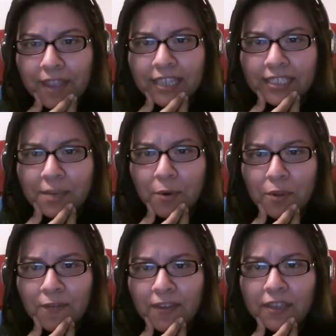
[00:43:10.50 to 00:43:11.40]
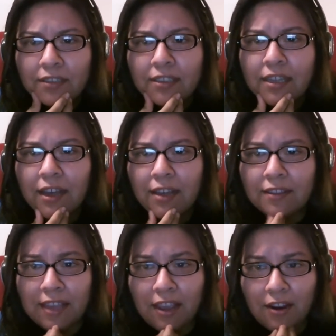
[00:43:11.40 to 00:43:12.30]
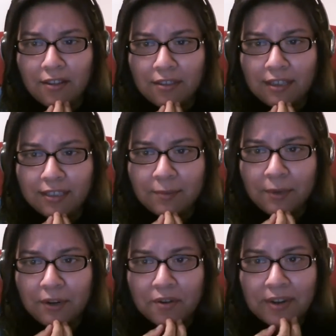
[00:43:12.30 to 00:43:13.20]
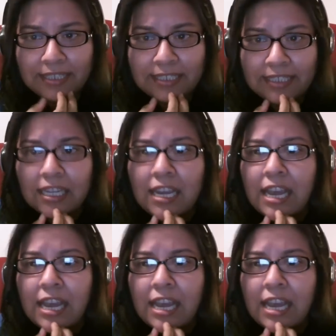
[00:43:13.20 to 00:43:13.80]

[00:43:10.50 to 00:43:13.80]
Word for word: as they both feel uh, that they are the superior race.